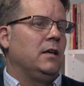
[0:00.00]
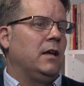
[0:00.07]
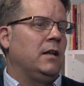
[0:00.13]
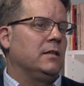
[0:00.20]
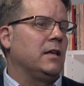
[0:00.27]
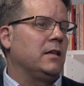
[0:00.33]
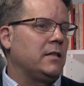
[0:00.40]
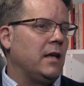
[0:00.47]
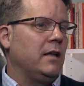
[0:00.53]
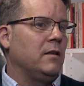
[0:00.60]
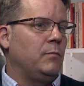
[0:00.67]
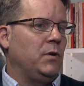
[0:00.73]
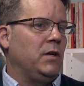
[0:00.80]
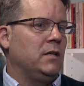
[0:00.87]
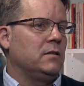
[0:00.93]
And as I say in
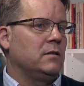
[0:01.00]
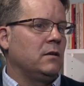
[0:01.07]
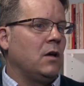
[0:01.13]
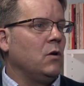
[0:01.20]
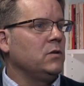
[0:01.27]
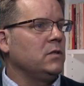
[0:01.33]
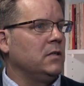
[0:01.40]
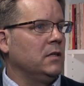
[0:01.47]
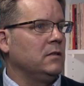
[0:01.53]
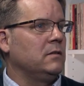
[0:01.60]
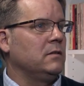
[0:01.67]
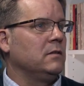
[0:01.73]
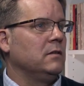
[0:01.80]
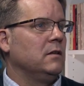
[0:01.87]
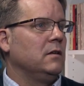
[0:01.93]
the piece, COAST
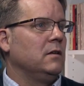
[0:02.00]
is